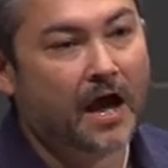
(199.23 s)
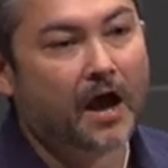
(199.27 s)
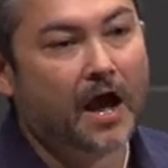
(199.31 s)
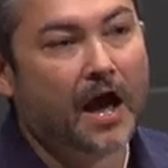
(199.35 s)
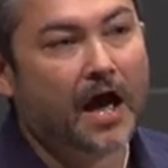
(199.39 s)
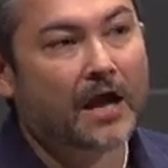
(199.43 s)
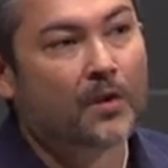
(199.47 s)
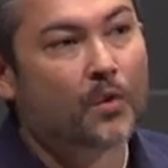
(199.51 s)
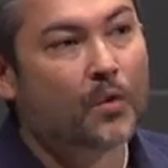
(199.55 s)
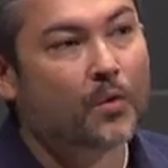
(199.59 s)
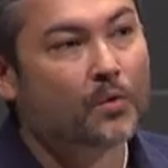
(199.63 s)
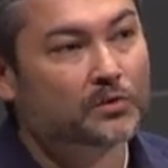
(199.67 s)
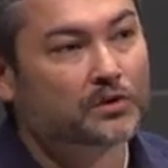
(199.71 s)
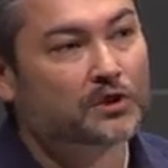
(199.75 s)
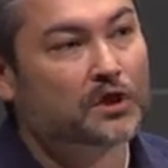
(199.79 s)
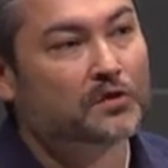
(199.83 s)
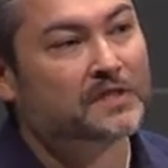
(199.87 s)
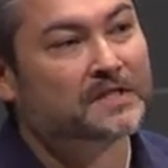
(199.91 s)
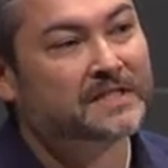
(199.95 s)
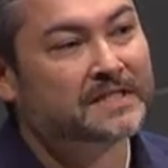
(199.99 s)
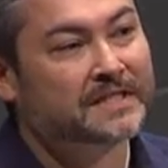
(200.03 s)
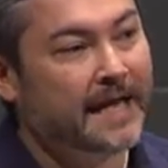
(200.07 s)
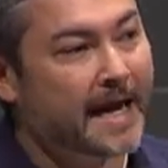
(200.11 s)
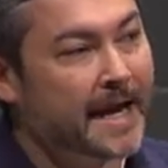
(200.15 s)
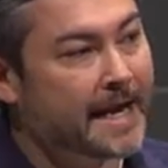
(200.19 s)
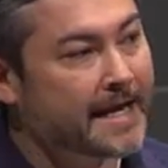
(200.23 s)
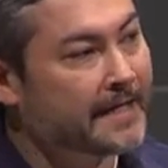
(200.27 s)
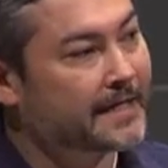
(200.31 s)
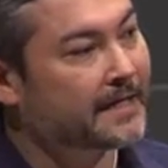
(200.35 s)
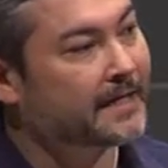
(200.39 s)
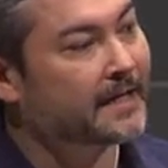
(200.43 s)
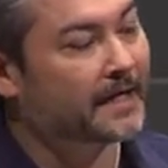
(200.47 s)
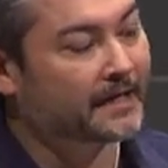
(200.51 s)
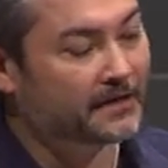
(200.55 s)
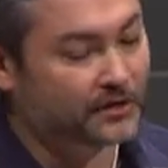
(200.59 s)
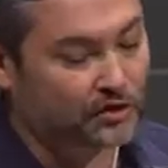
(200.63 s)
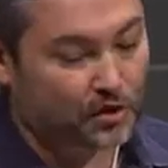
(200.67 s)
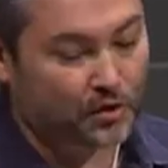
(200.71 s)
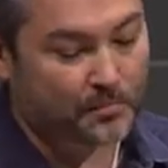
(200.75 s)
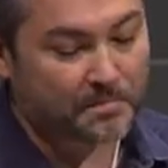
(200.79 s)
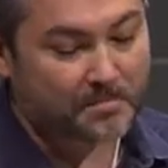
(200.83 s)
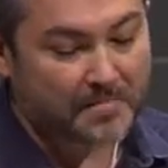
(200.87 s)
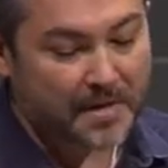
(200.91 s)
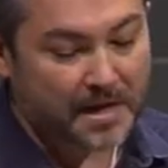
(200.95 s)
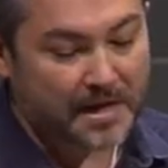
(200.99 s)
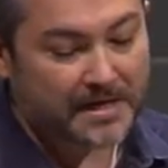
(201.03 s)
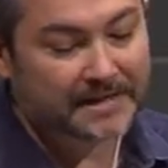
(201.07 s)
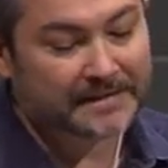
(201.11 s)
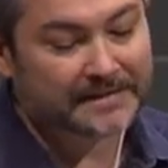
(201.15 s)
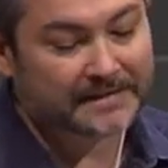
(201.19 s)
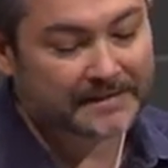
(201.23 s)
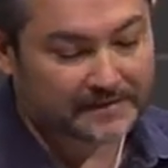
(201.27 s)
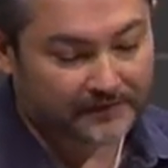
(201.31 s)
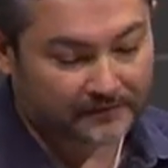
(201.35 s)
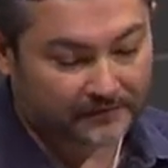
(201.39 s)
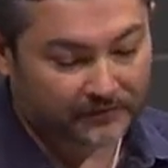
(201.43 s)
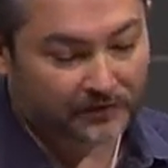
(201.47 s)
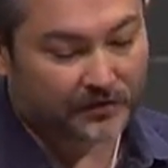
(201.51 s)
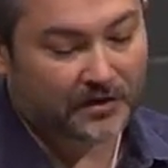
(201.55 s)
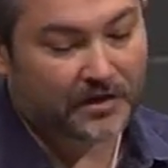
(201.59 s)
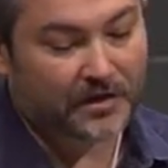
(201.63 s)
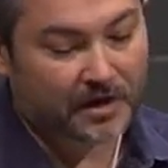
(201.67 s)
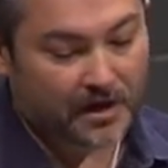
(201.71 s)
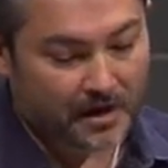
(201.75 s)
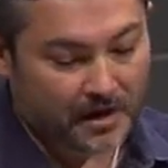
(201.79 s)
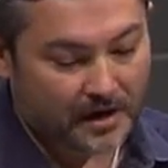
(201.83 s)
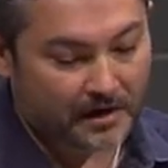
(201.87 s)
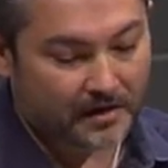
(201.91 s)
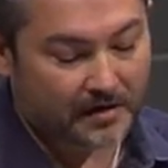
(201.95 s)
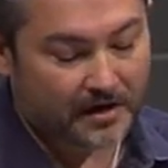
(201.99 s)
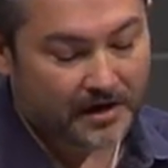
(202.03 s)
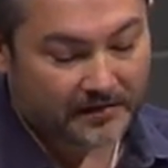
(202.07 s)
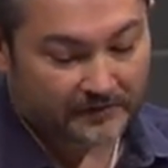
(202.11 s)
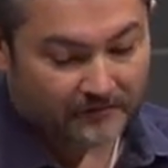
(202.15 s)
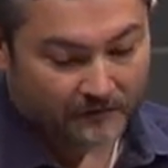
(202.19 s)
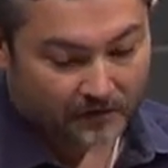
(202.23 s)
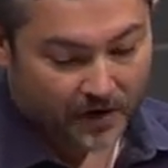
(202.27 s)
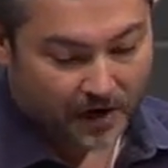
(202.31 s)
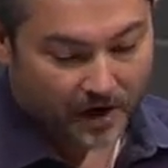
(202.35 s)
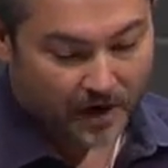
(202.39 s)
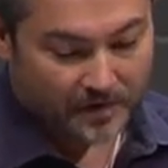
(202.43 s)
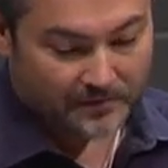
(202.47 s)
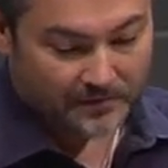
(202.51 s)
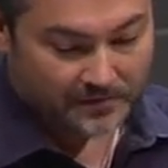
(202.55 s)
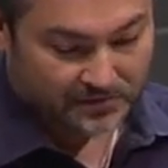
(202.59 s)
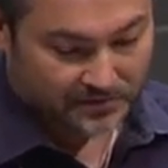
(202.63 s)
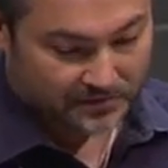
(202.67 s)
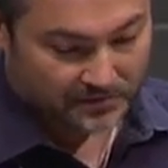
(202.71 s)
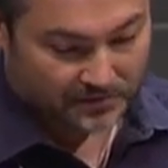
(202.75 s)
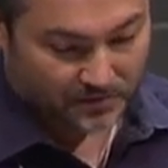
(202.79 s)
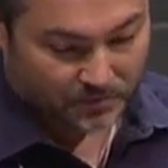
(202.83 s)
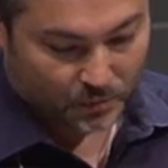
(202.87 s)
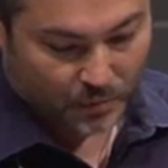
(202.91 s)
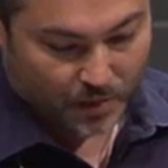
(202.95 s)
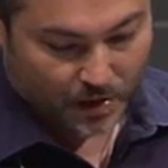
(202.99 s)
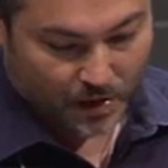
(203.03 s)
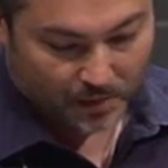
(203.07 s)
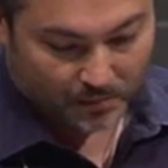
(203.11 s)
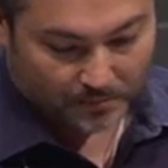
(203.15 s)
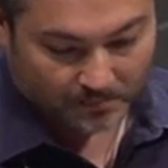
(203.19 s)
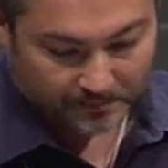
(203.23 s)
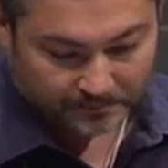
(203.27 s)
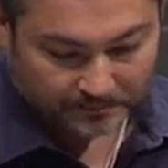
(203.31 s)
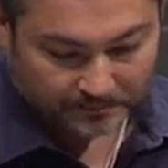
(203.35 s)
and also scaling that to many different environments as well.